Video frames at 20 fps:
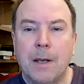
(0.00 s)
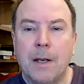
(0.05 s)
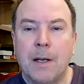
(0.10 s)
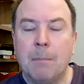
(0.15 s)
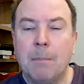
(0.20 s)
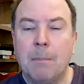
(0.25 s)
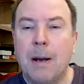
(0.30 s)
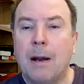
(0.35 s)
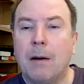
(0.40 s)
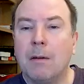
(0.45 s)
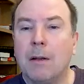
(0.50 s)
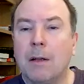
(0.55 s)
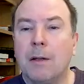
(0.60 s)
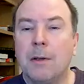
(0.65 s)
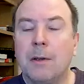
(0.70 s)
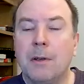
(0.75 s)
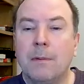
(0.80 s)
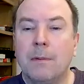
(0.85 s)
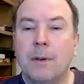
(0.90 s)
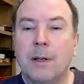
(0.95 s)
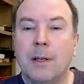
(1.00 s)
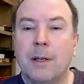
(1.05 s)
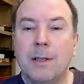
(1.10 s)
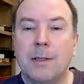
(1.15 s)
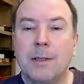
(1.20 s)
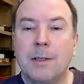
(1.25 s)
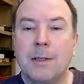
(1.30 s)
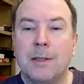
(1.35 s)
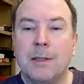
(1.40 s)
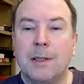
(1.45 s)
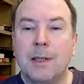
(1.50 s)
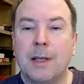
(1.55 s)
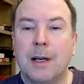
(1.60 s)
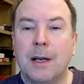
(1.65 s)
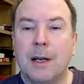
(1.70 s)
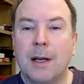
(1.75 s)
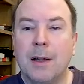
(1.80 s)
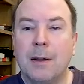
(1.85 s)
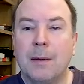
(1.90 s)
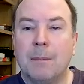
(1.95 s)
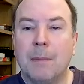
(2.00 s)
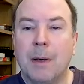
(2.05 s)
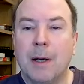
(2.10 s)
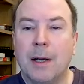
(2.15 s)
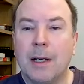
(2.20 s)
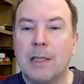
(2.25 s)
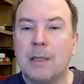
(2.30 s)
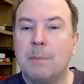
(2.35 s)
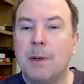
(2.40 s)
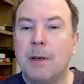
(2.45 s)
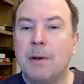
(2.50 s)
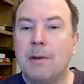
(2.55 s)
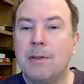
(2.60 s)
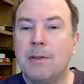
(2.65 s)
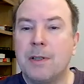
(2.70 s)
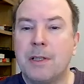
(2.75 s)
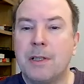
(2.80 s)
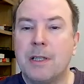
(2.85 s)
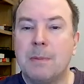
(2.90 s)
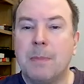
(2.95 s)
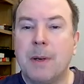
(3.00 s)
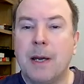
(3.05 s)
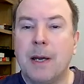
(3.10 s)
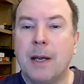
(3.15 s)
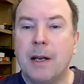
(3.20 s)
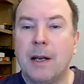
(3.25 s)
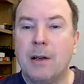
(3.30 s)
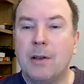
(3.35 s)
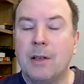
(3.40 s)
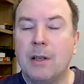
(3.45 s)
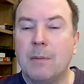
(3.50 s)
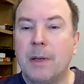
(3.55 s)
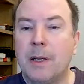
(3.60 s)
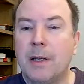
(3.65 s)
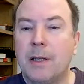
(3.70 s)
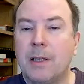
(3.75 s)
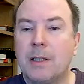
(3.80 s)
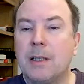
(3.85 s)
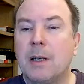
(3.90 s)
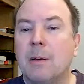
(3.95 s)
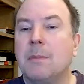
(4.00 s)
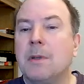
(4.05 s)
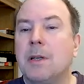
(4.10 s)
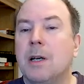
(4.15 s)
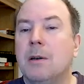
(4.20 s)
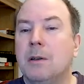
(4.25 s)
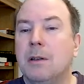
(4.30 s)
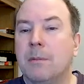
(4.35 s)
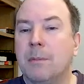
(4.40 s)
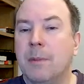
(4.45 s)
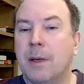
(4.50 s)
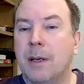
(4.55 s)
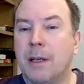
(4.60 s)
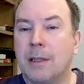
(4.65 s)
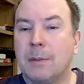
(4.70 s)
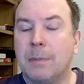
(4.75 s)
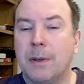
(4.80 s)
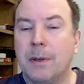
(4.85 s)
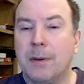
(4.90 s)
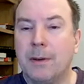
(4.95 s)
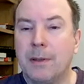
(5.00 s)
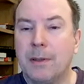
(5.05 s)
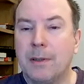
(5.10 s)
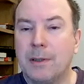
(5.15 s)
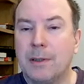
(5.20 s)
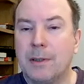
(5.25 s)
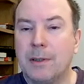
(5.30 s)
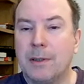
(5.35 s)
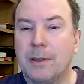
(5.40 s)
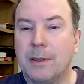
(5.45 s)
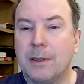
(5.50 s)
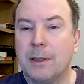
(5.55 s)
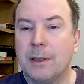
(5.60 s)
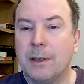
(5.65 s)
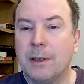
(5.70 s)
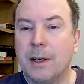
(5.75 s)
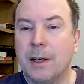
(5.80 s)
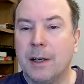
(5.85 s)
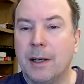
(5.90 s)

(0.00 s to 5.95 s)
in a parallel universe, my experience in Spain could have been the sum total of my experience.